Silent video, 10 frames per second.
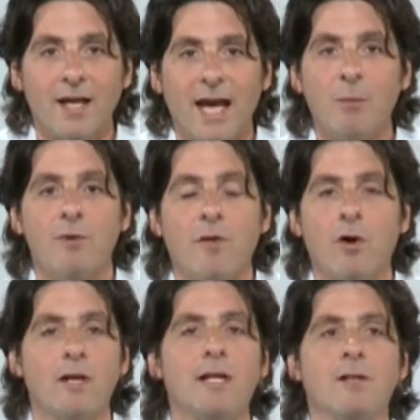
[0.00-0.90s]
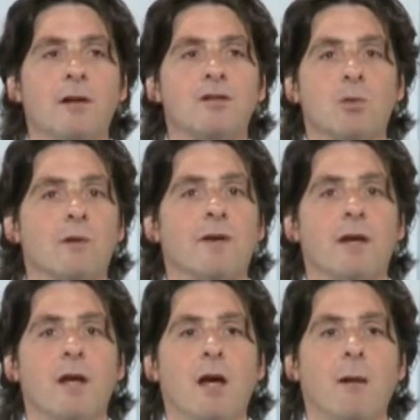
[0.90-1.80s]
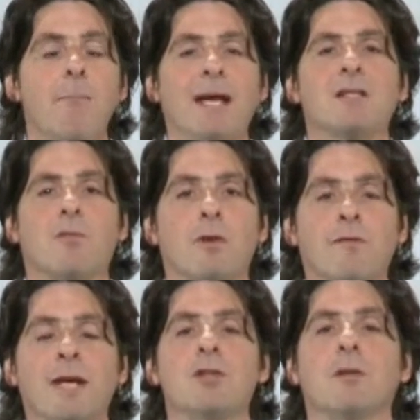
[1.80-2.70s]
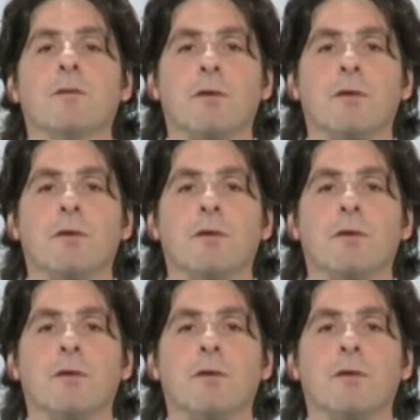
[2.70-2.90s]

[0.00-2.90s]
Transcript: and we've already done sort of a massive renovation of,